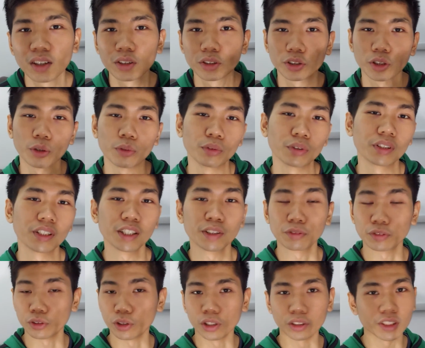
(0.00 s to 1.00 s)
So
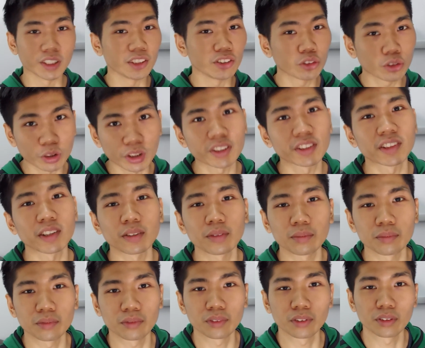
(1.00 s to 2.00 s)
if you're interested
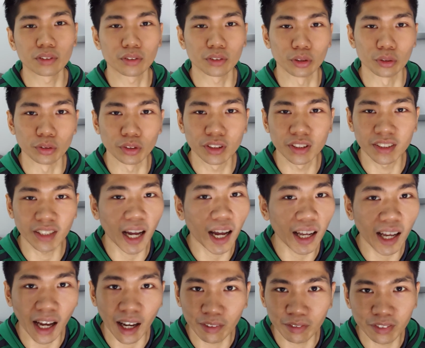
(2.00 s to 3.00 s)
to
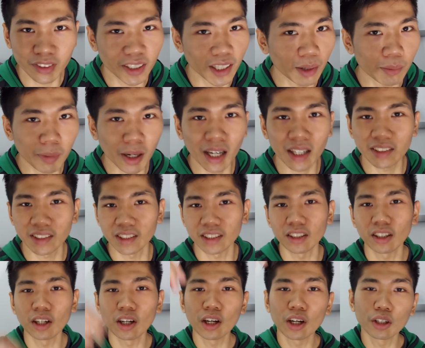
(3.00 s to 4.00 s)
start affiliate
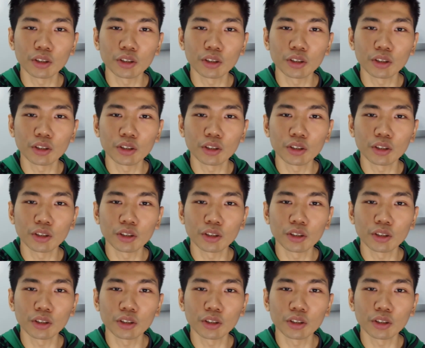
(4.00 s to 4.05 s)
marketing,